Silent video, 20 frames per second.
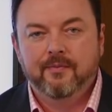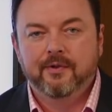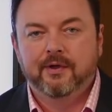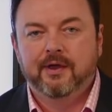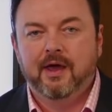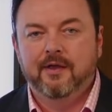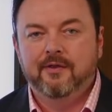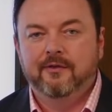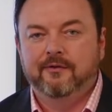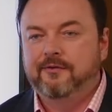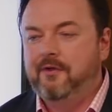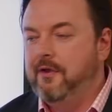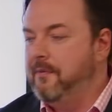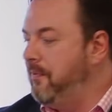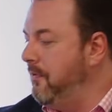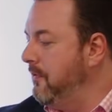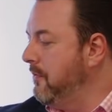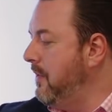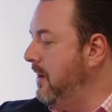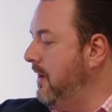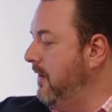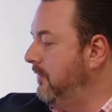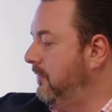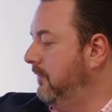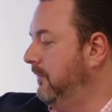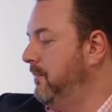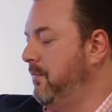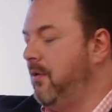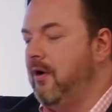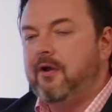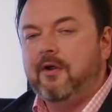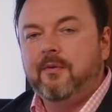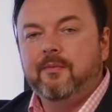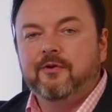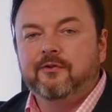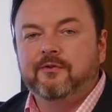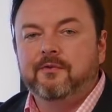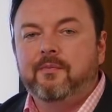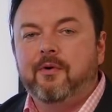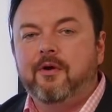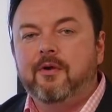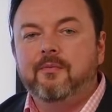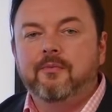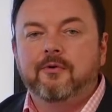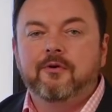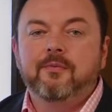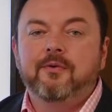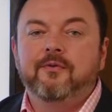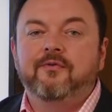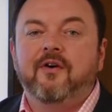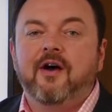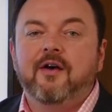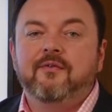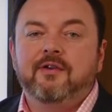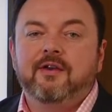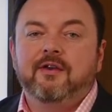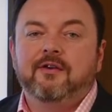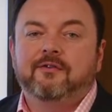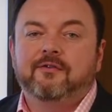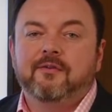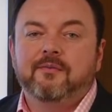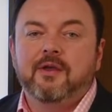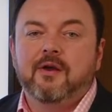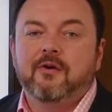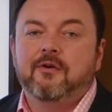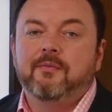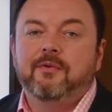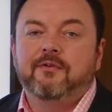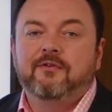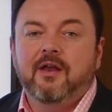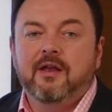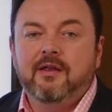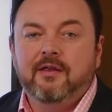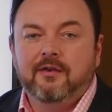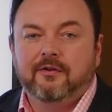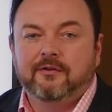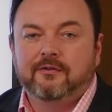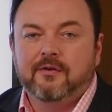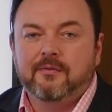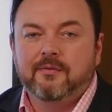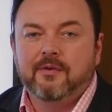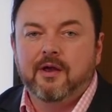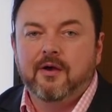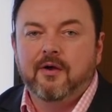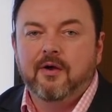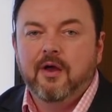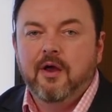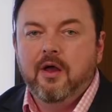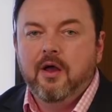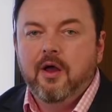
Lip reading: Okay, there's no point waiting to the bottom, because the bottom could be 5 years from now, could be 10 years from now.